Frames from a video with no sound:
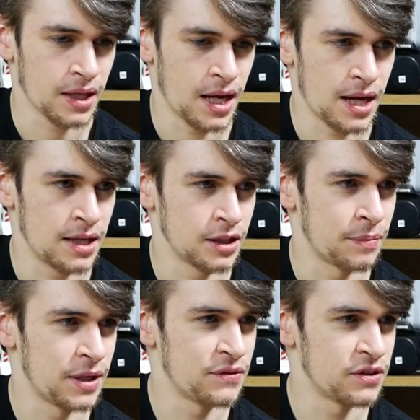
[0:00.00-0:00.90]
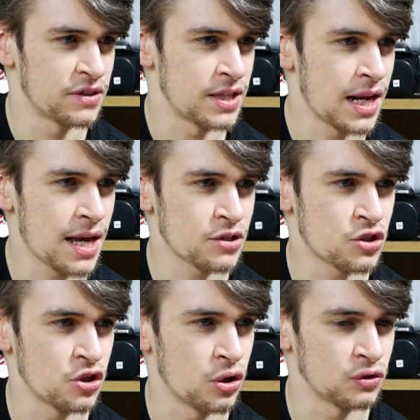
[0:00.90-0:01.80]
And I believe this is the last
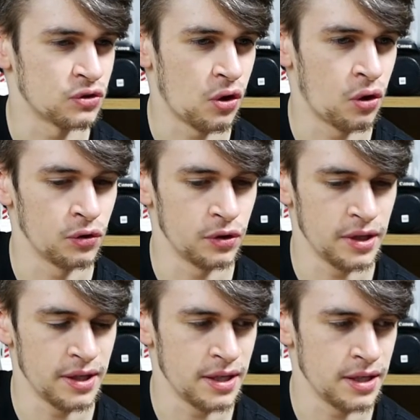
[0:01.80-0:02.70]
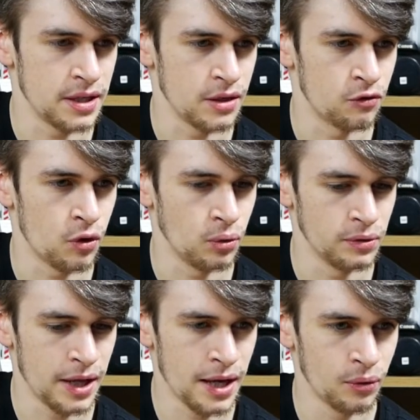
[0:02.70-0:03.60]
shot on the roll
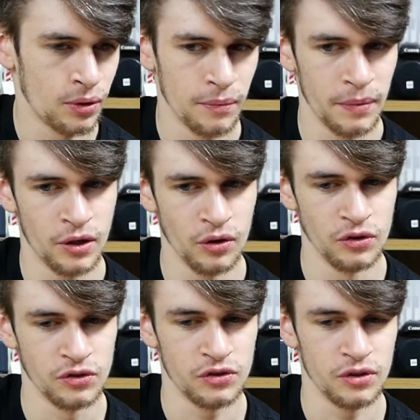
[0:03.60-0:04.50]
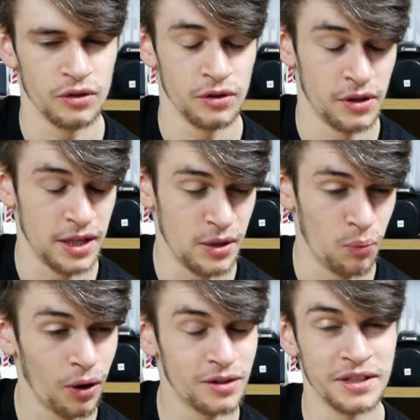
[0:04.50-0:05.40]
now, because the
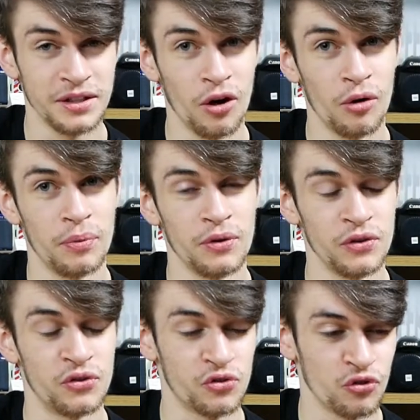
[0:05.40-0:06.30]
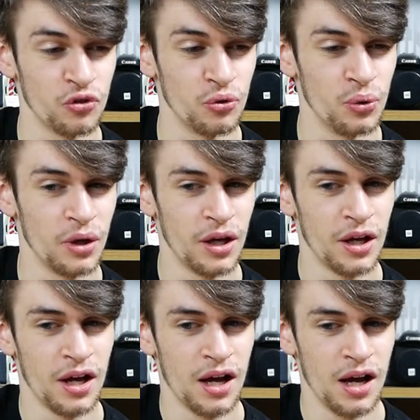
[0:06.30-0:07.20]
winding knob, the screw,
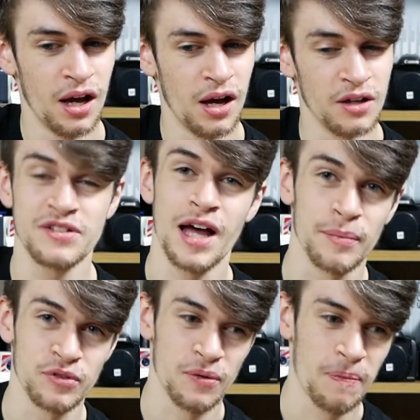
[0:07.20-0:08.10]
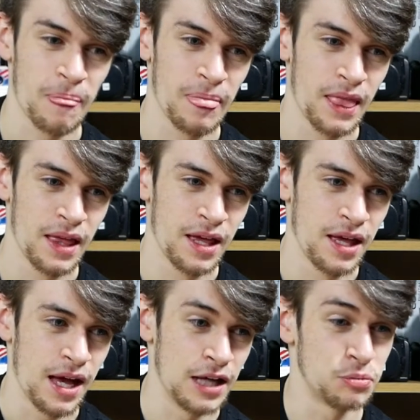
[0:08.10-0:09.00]
snapped.
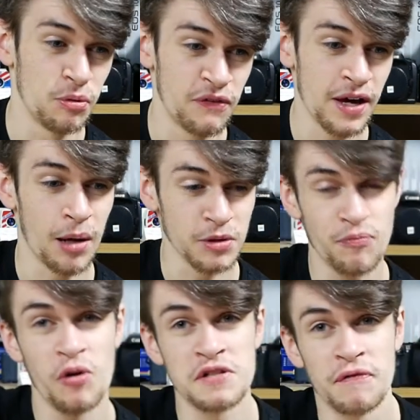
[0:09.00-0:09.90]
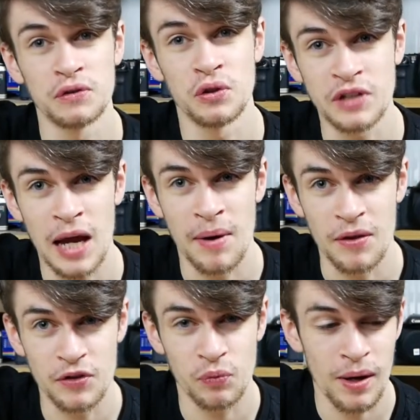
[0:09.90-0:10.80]
And to be fair, I'm surprised the photos came out
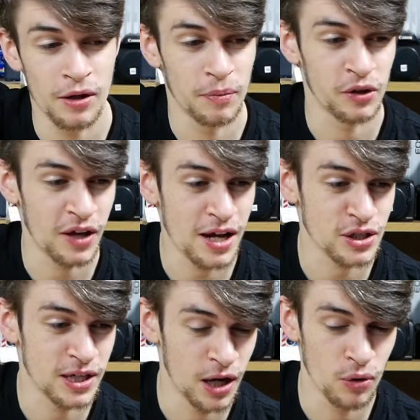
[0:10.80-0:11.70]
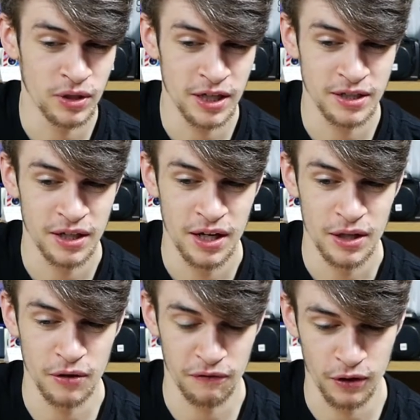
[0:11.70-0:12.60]
this well, because I actually loaded
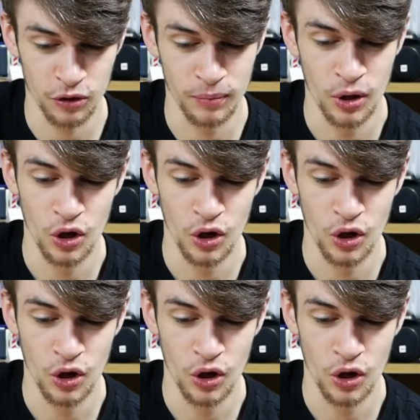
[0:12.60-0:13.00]
the film